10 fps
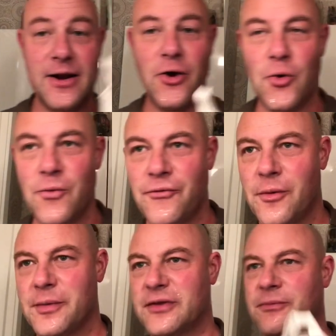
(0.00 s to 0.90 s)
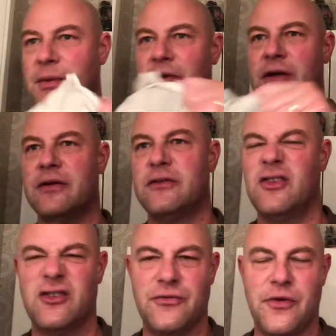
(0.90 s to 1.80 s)
know from experience,
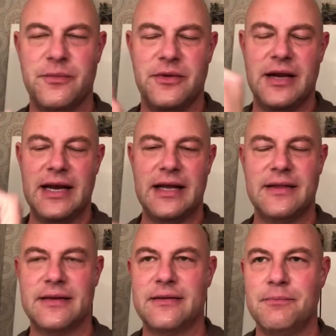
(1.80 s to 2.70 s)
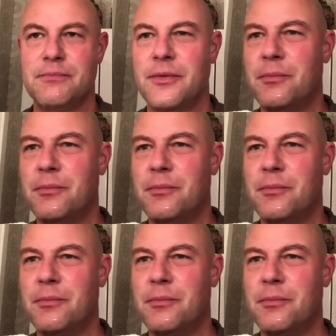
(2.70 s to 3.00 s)
not from today, that the